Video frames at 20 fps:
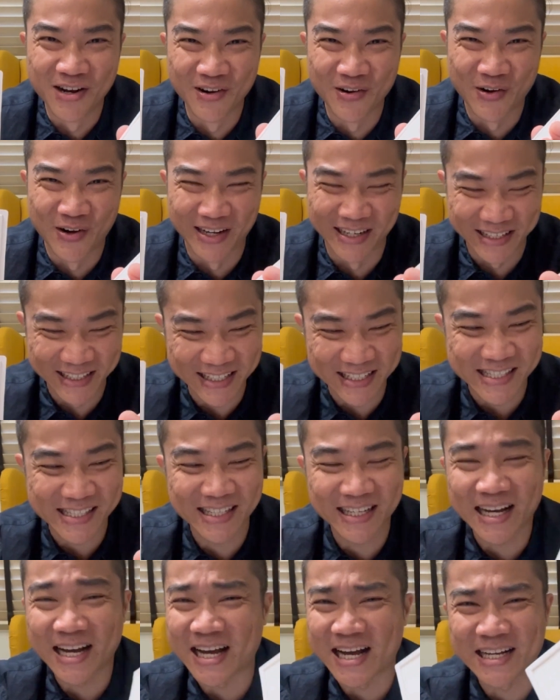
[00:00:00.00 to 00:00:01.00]
right? It's
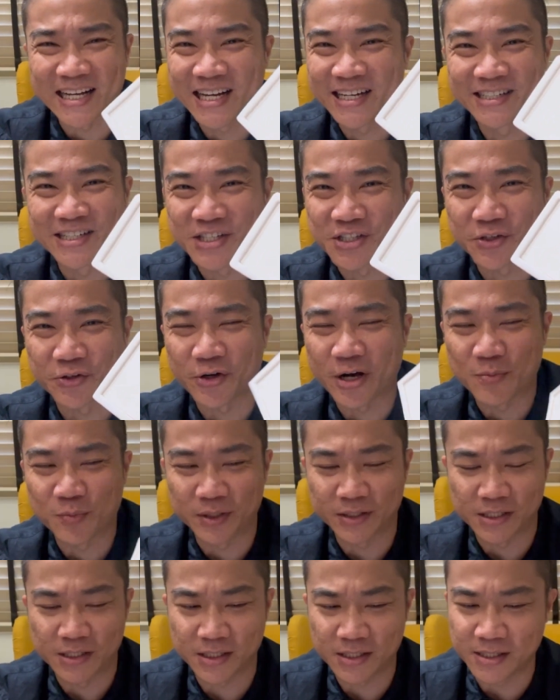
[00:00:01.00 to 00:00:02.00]
like I can't describe
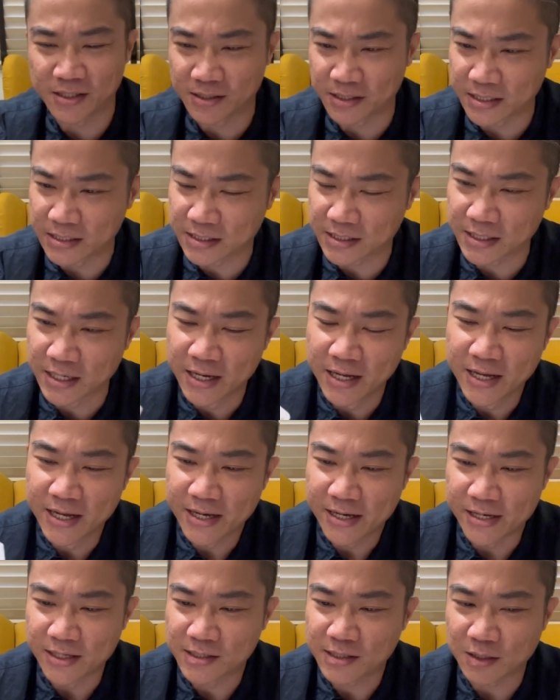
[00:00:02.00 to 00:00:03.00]
what this is.
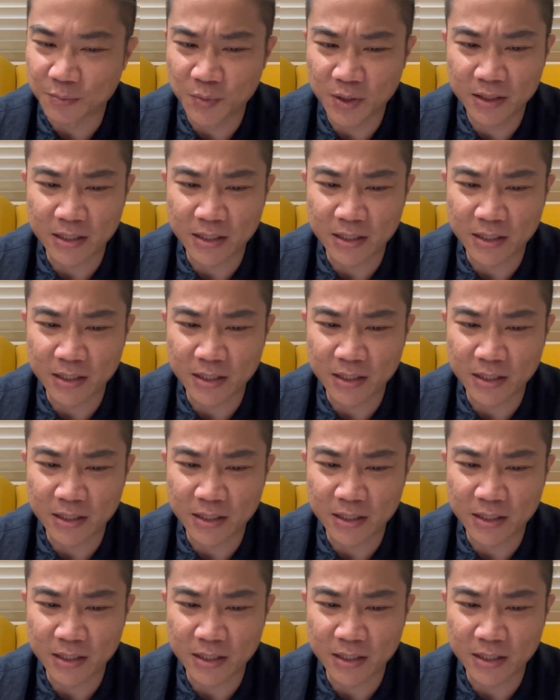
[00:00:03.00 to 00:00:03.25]
It's something